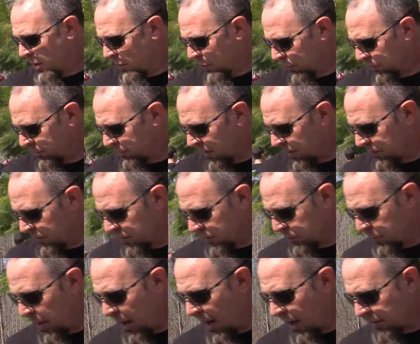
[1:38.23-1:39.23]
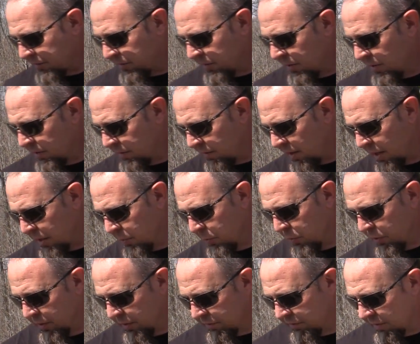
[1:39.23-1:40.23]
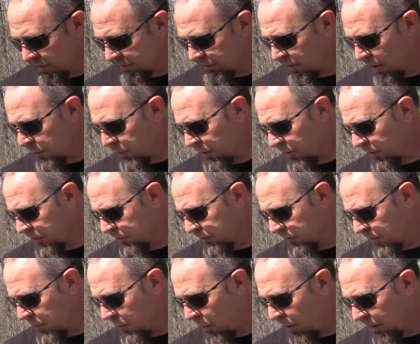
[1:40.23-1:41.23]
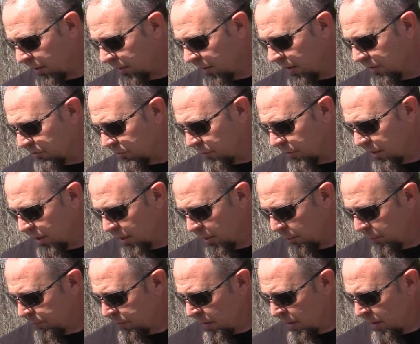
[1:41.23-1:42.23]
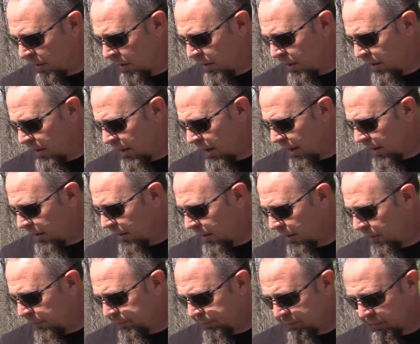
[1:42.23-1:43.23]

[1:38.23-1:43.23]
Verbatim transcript: we'll save these bags take them with us next time we go to the flea market in case we need them and uh,